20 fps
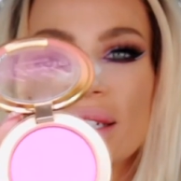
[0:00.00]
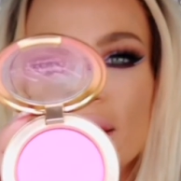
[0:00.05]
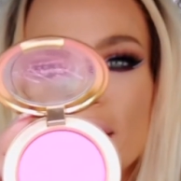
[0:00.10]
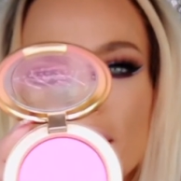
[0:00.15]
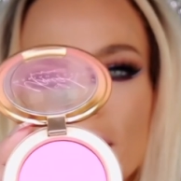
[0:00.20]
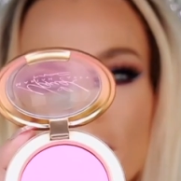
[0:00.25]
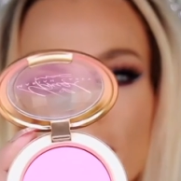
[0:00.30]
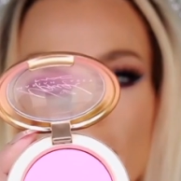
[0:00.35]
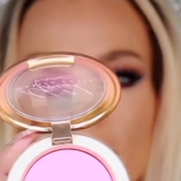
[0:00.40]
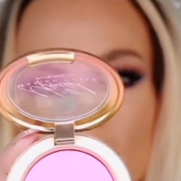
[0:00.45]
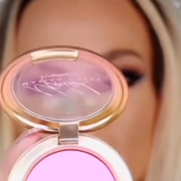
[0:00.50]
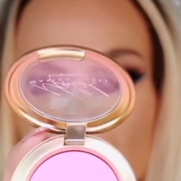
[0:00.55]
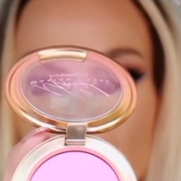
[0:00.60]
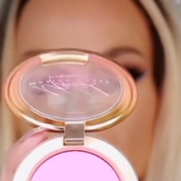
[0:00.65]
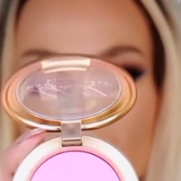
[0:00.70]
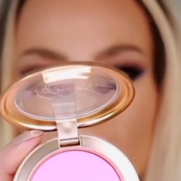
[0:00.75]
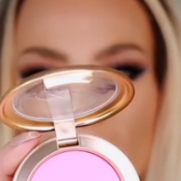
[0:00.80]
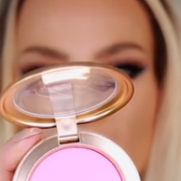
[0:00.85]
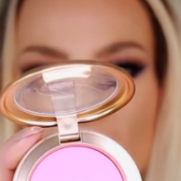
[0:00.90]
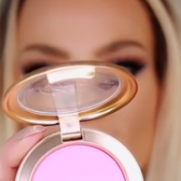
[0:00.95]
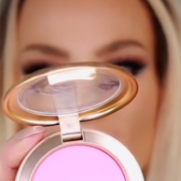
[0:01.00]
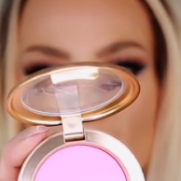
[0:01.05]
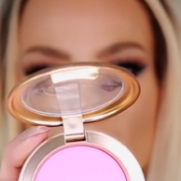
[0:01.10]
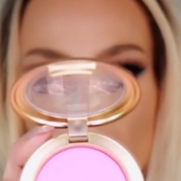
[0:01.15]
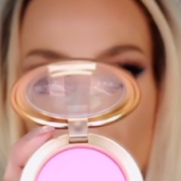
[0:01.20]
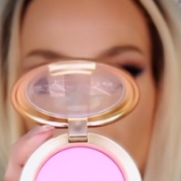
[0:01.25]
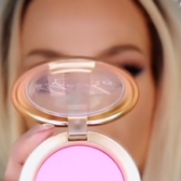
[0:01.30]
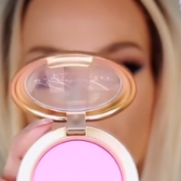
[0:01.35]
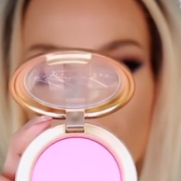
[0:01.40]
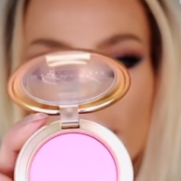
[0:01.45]
I think it's a
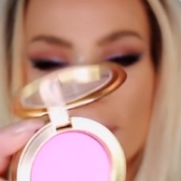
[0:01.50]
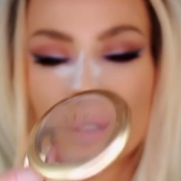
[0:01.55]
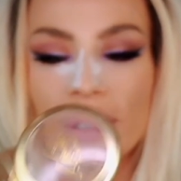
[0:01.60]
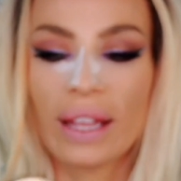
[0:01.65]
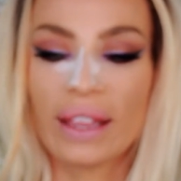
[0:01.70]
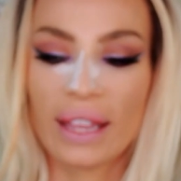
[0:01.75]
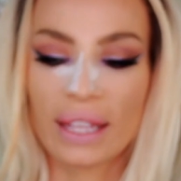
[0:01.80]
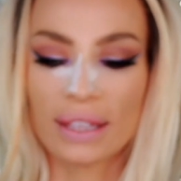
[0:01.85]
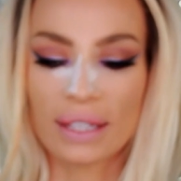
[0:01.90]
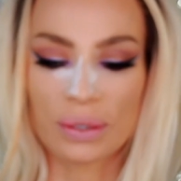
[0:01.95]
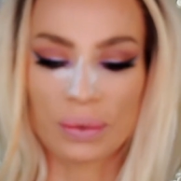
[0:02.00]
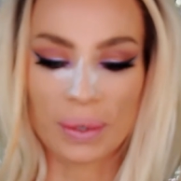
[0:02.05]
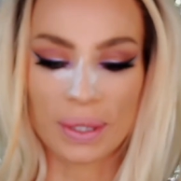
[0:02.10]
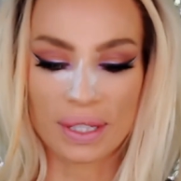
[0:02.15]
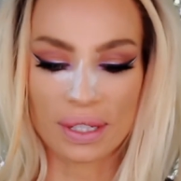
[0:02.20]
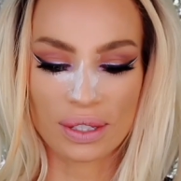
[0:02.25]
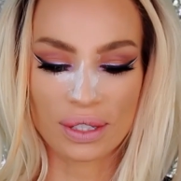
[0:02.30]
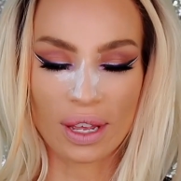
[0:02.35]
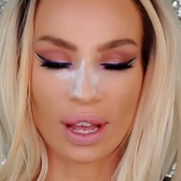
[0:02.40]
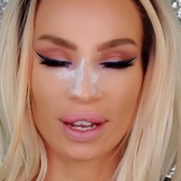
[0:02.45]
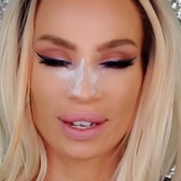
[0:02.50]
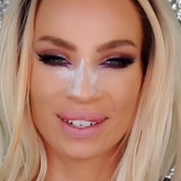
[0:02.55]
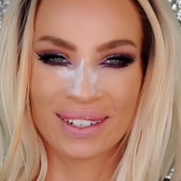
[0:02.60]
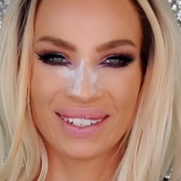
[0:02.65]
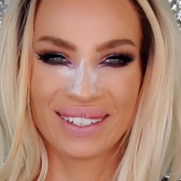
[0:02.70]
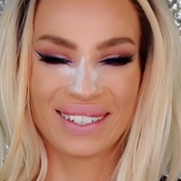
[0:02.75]
song. I think this one's a song.